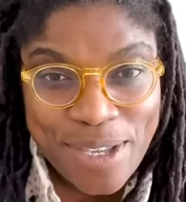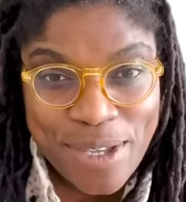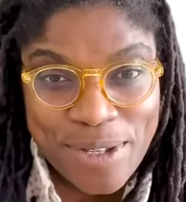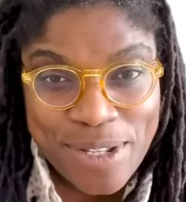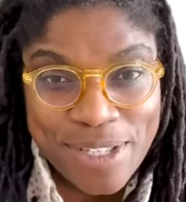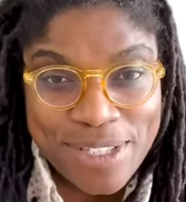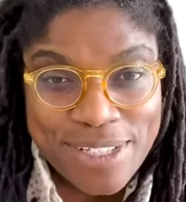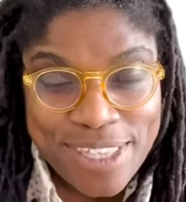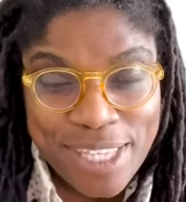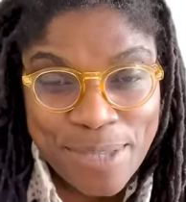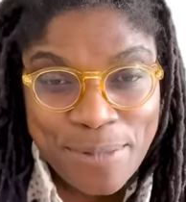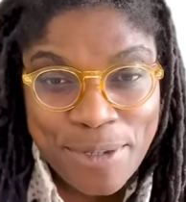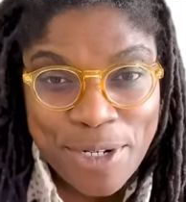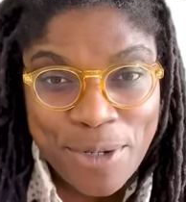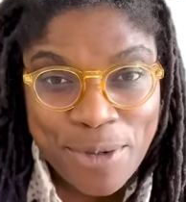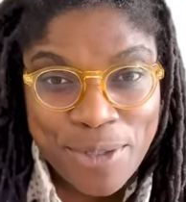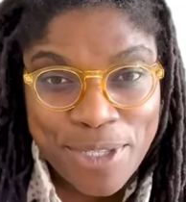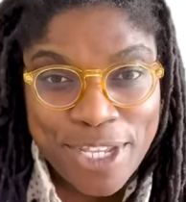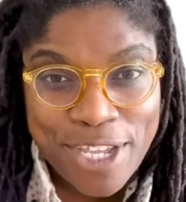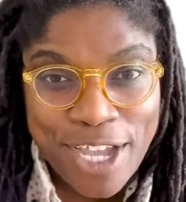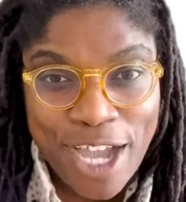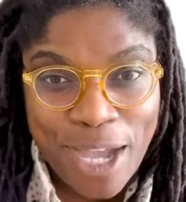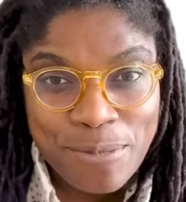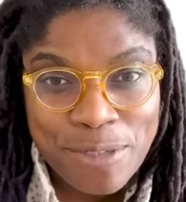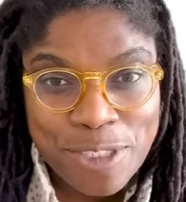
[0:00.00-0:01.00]
Let me know in
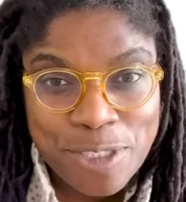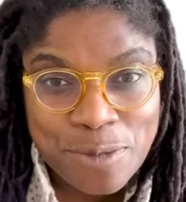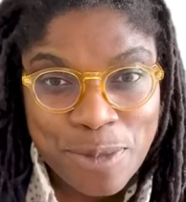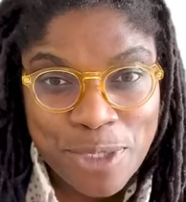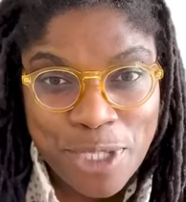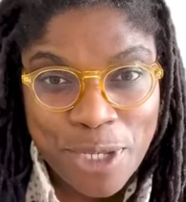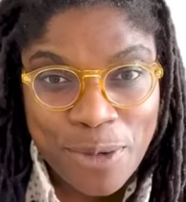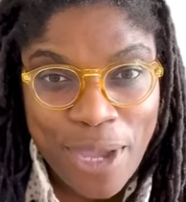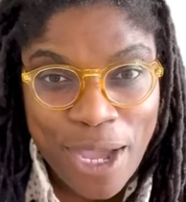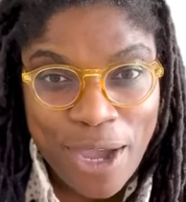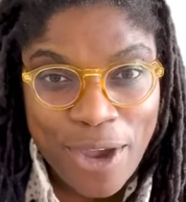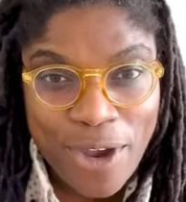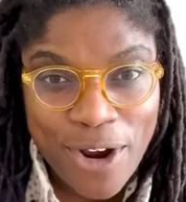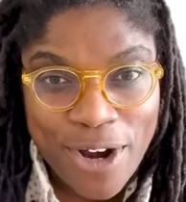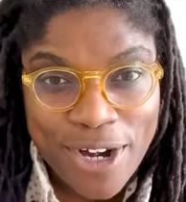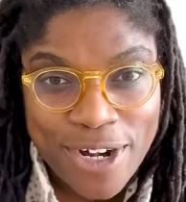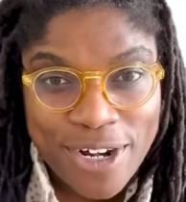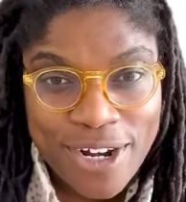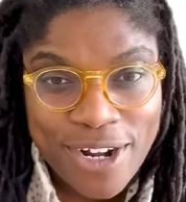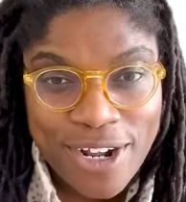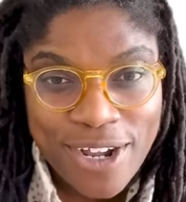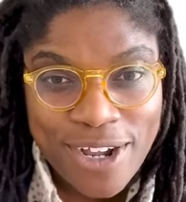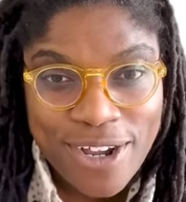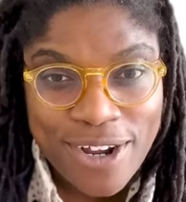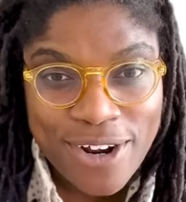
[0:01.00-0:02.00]
the comments below how
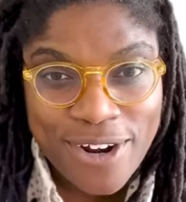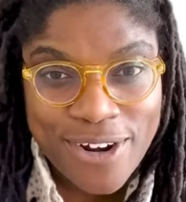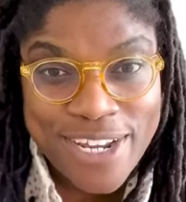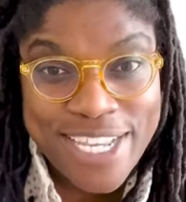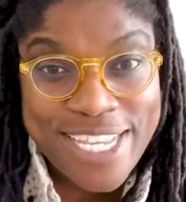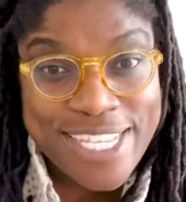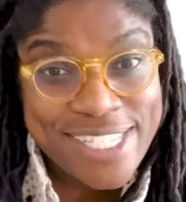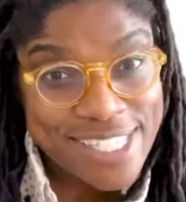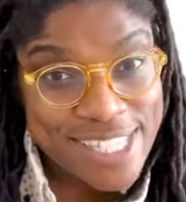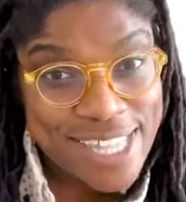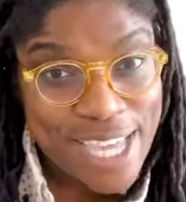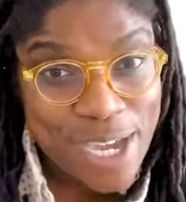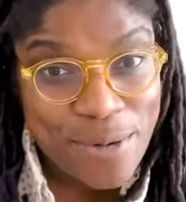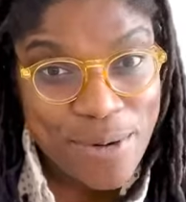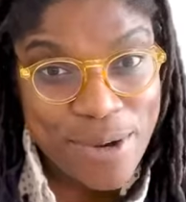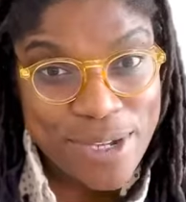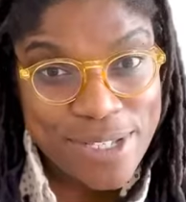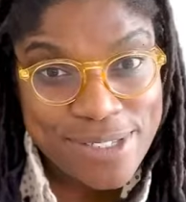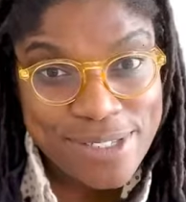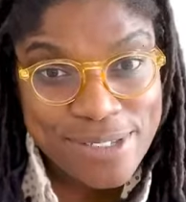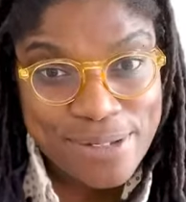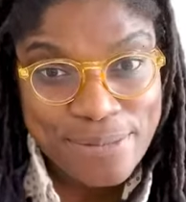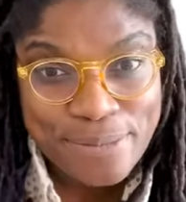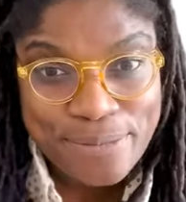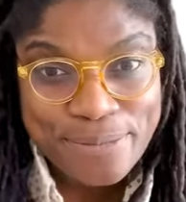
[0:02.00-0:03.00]
hard or easy that
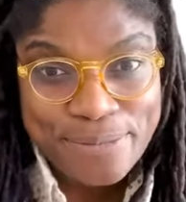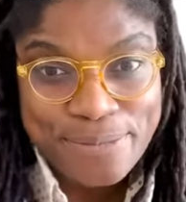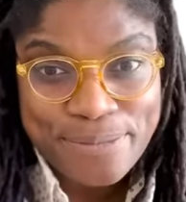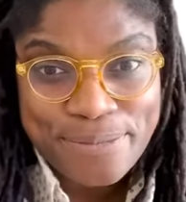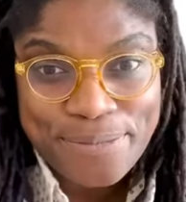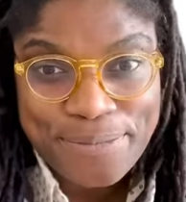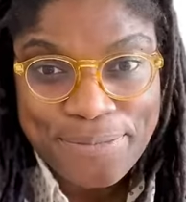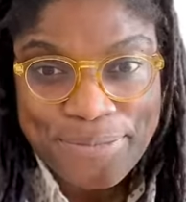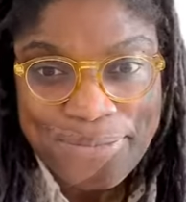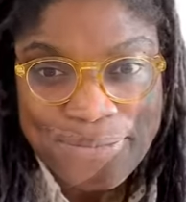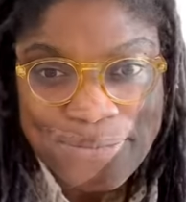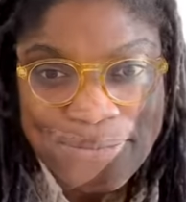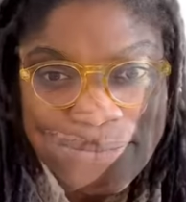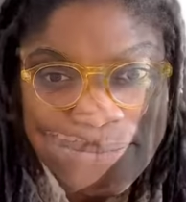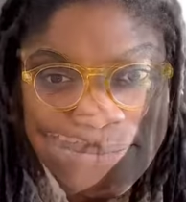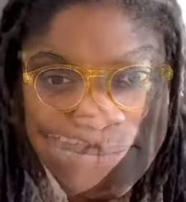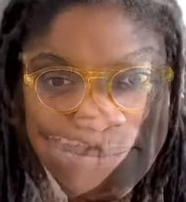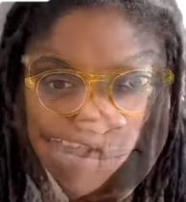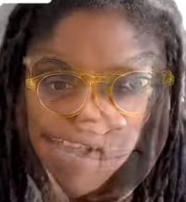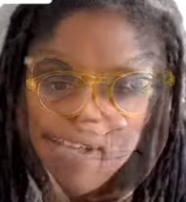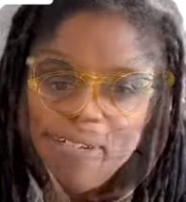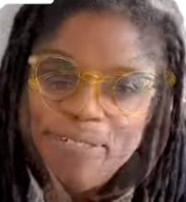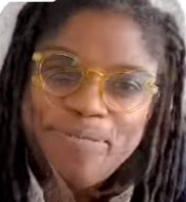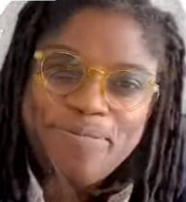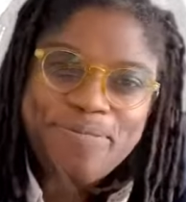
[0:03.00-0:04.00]
was.
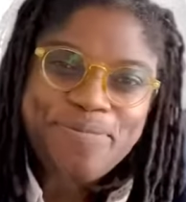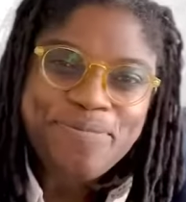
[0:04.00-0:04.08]
Okay.